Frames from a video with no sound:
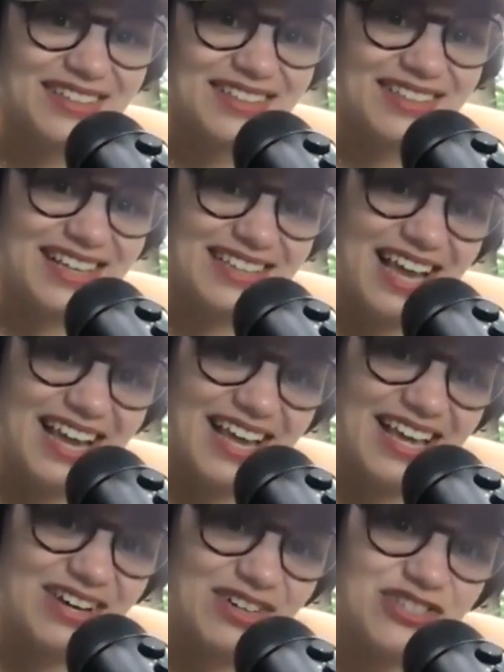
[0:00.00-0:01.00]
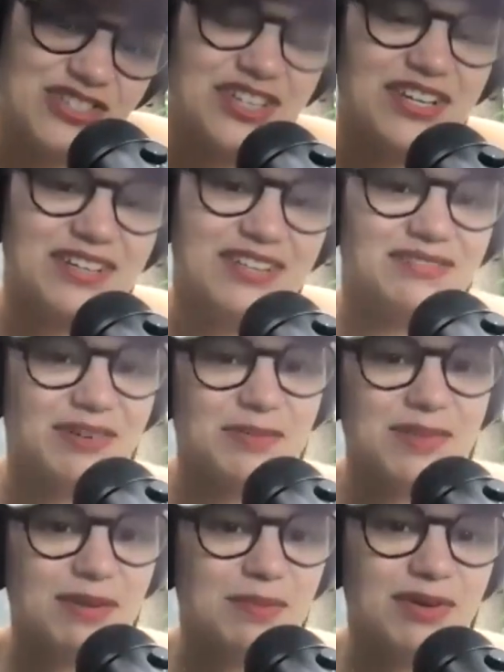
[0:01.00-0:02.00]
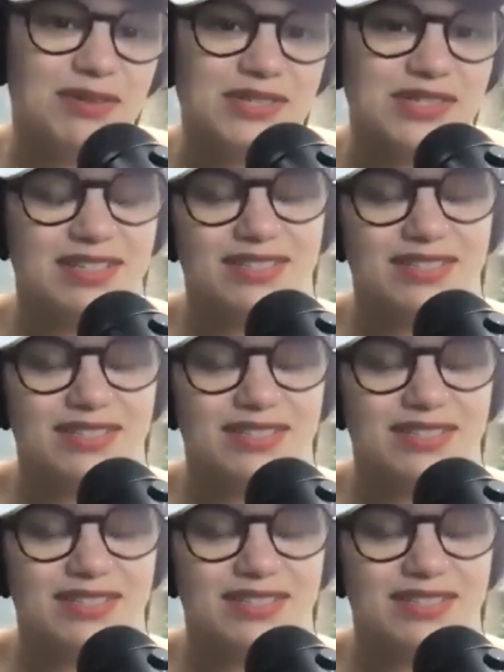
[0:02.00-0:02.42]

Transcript: like that energy from that person,